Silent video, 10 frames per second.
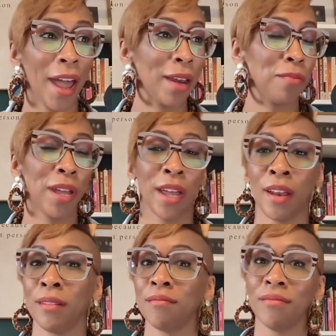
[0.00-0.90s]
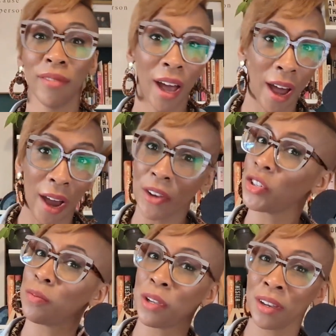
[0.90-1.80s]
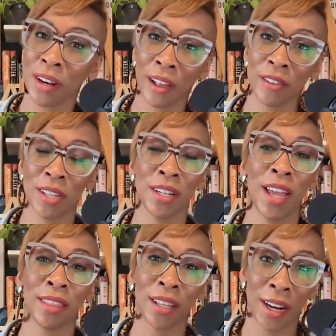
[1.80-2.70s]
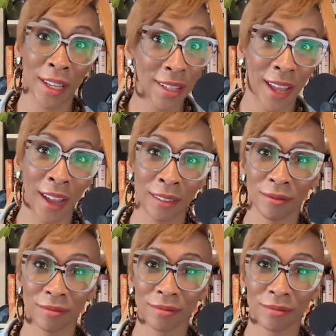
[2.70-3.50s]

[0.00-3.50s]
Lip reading: and been $100 million in debt the next day.